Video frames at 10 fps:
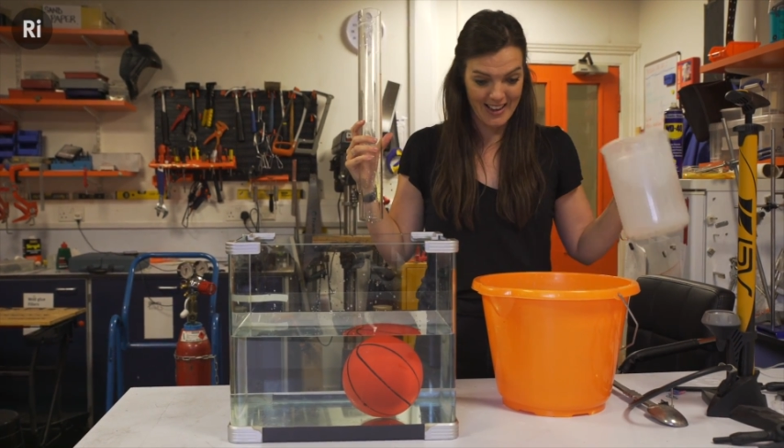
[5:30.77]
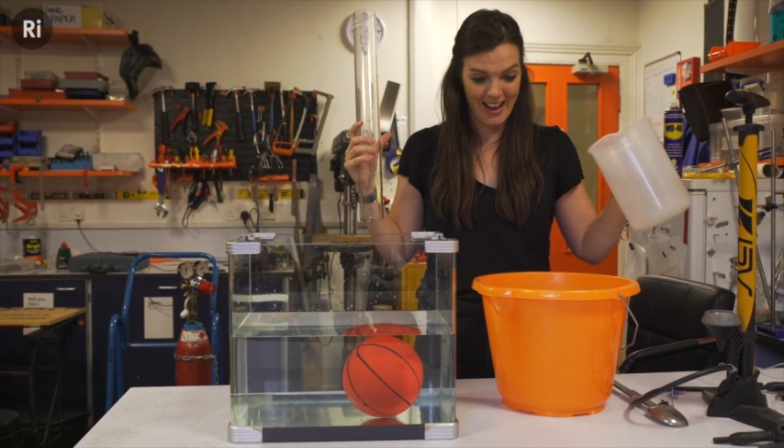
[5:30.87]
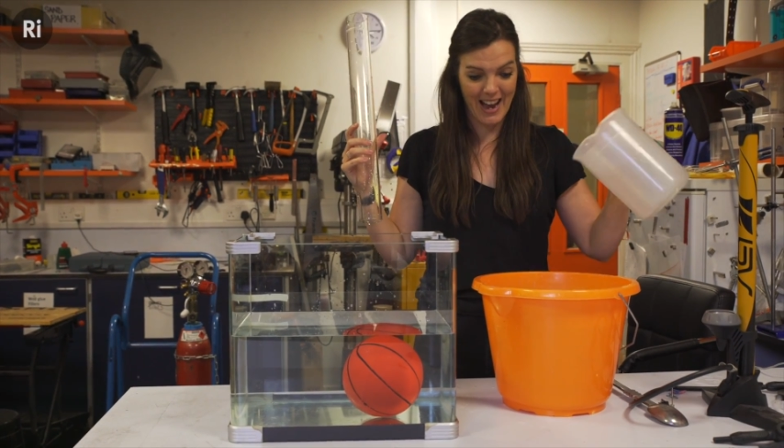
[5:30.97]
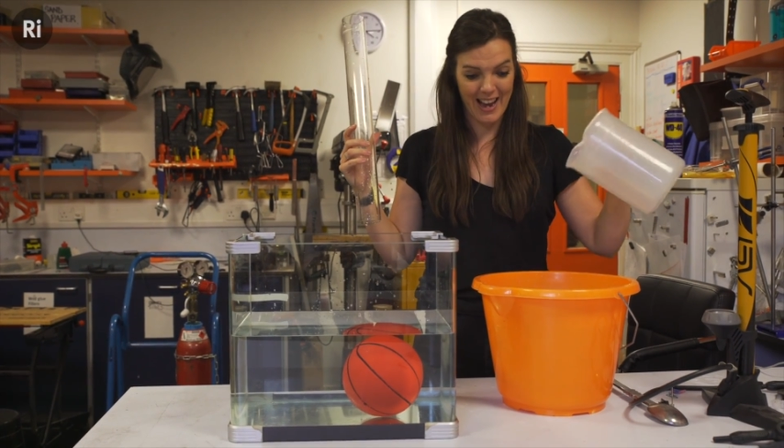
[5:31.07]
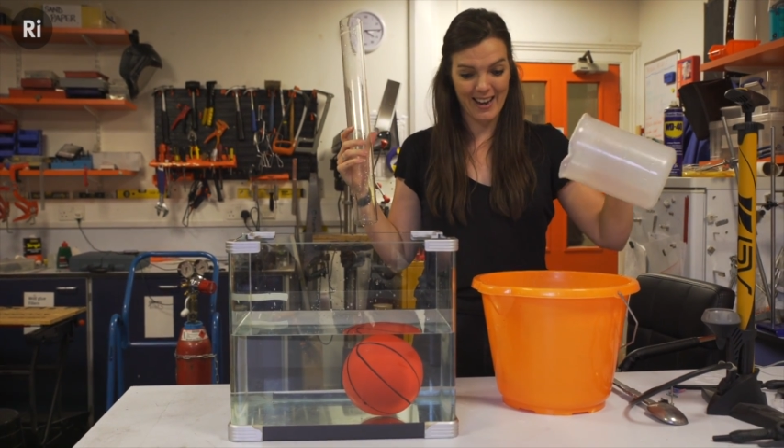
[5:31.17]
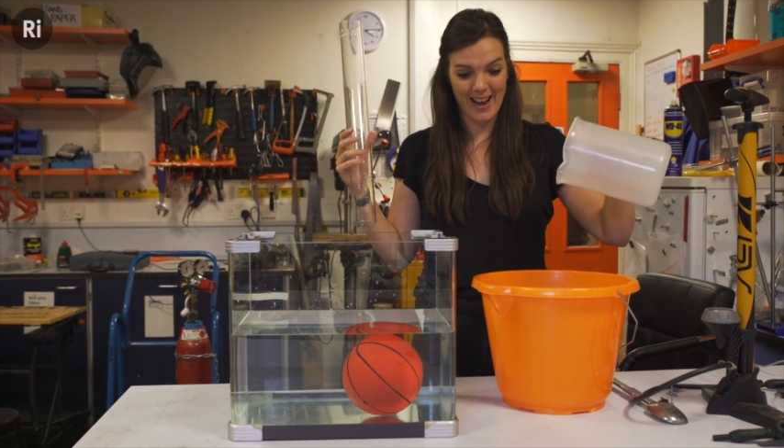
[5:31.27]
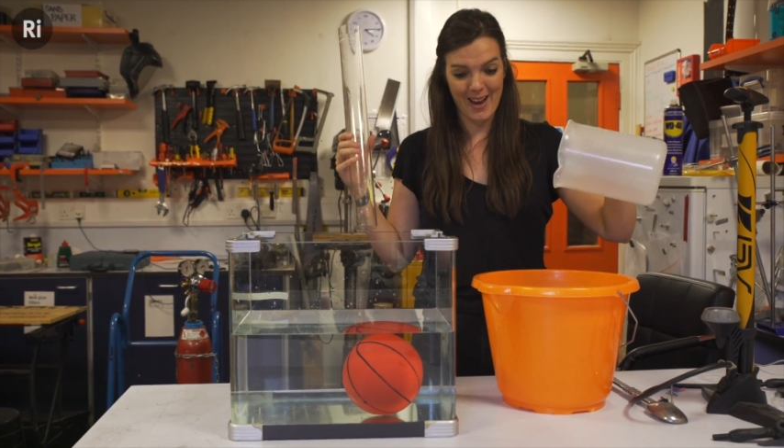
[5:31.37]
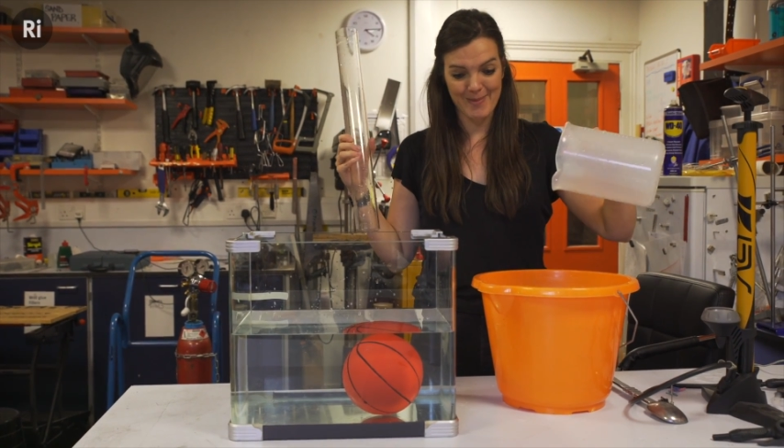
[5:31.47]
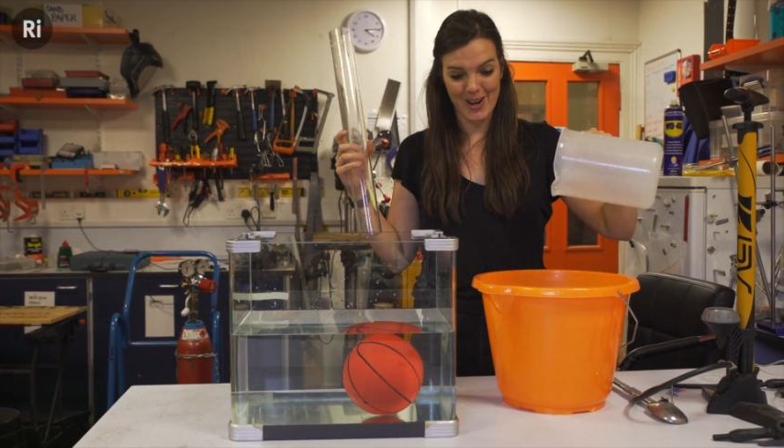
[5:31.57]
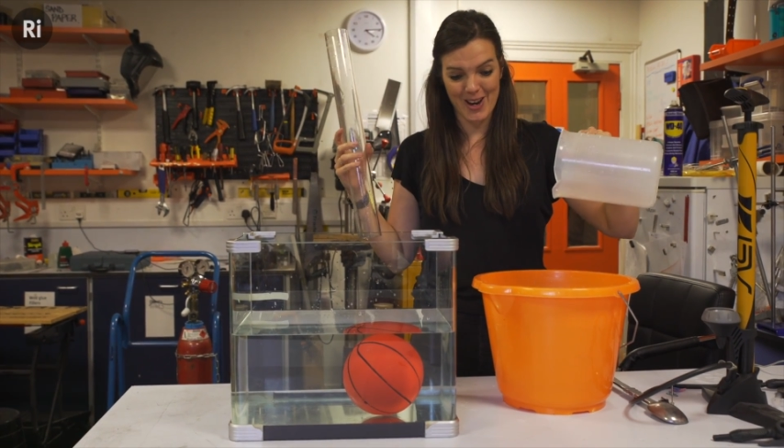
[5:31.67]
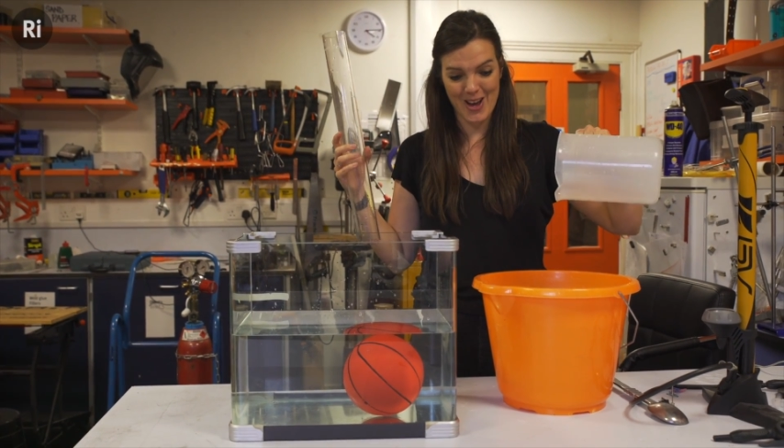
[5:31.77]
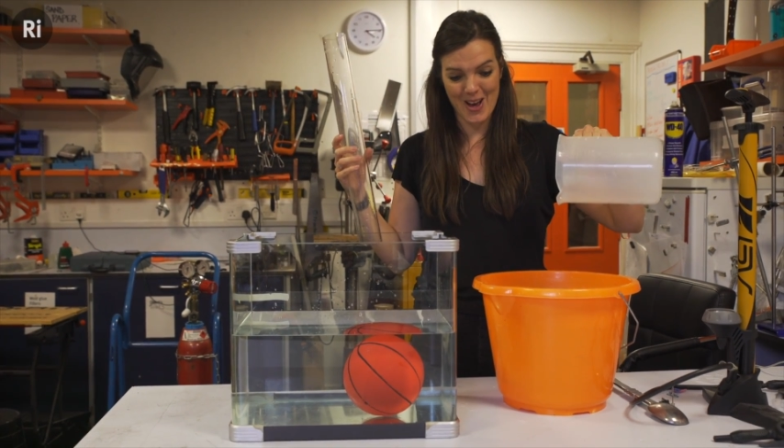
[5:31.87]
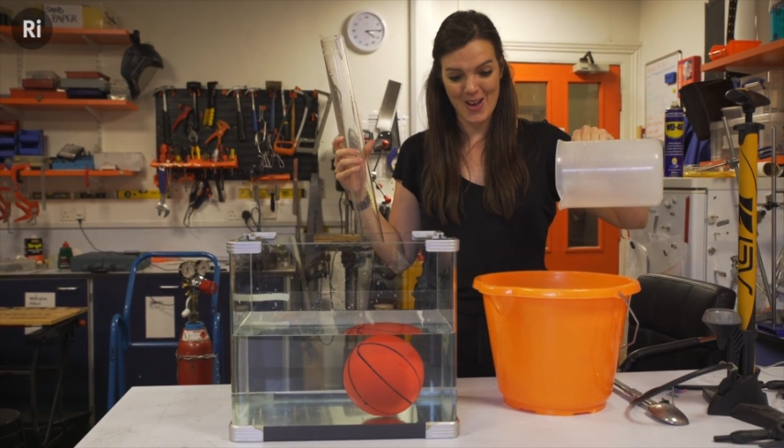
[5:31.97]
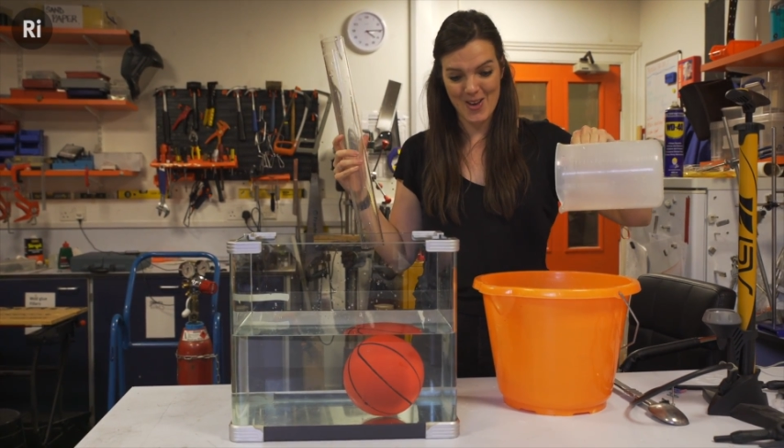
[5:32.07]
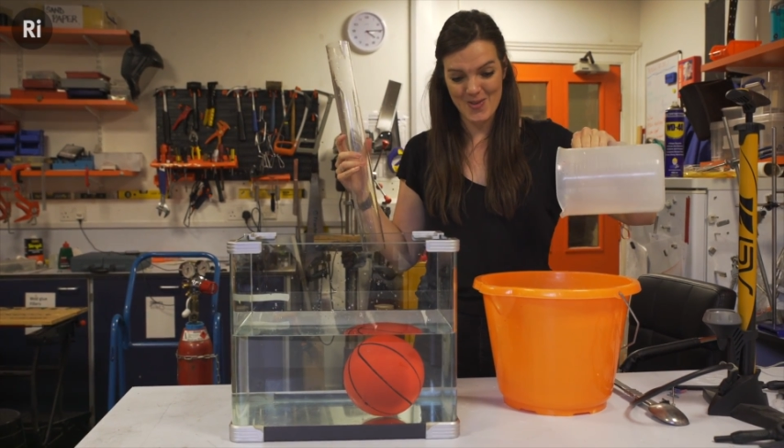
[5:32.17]
And I'm going
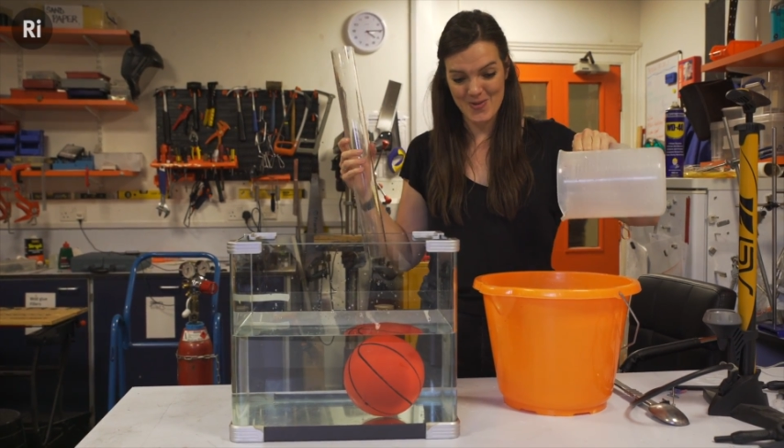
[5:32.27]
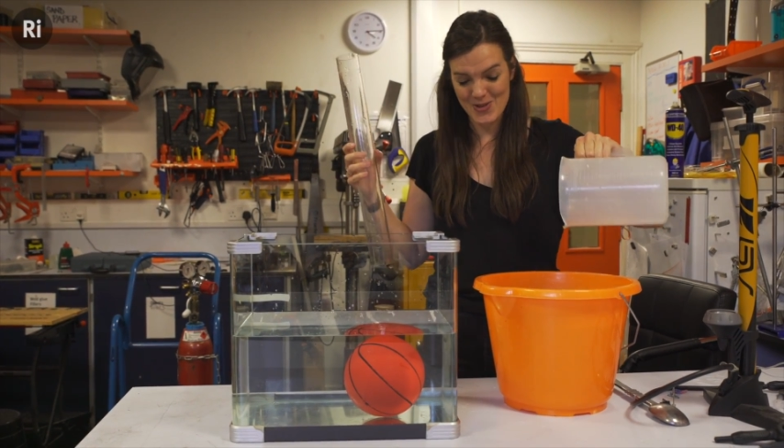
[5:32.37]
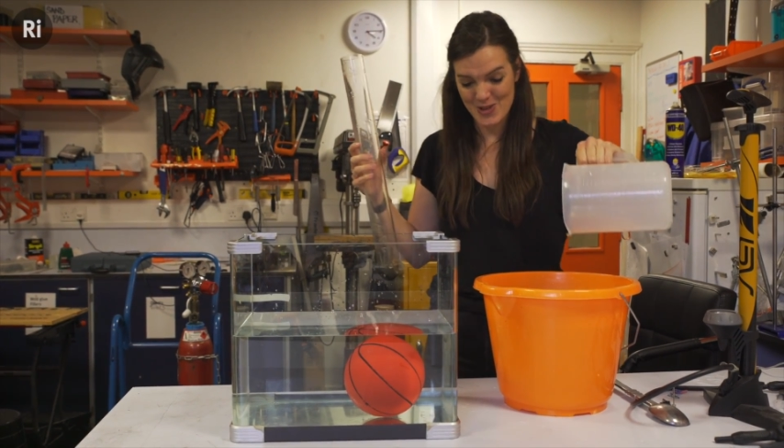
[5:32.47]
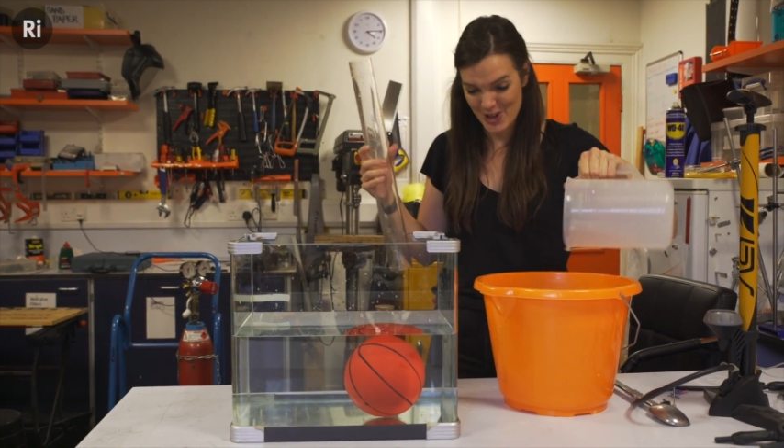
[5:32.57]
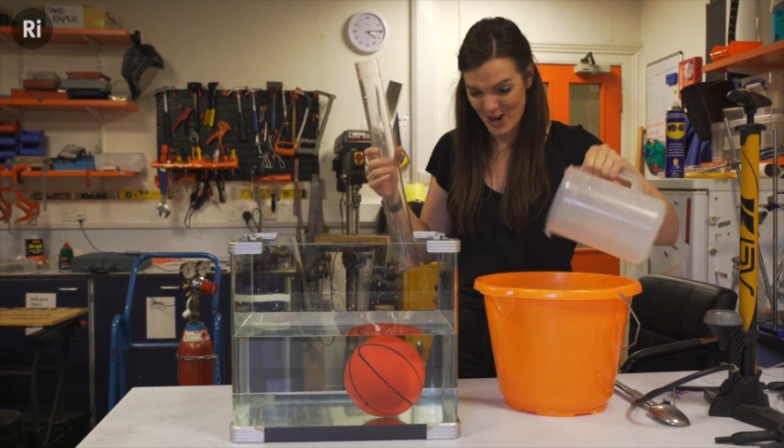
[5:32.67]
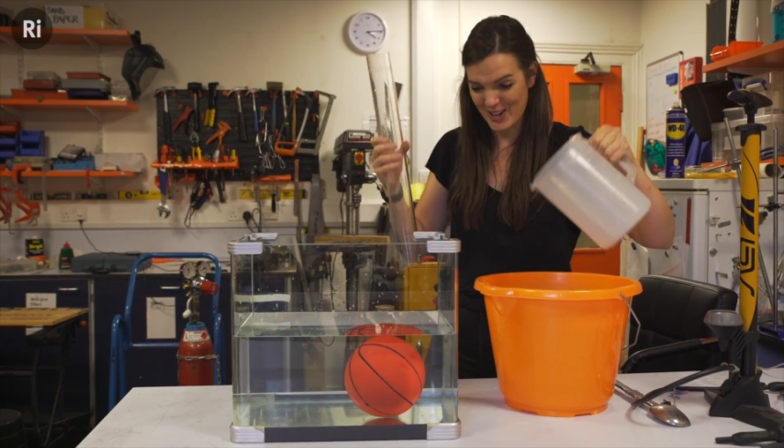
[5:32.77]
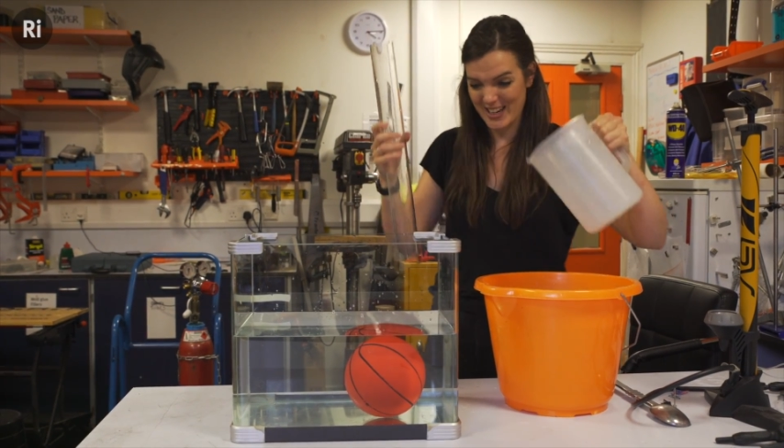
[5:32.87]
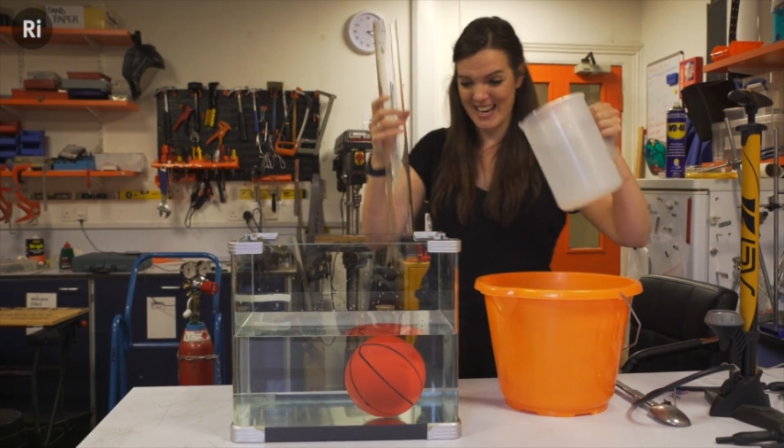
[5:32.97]
to jug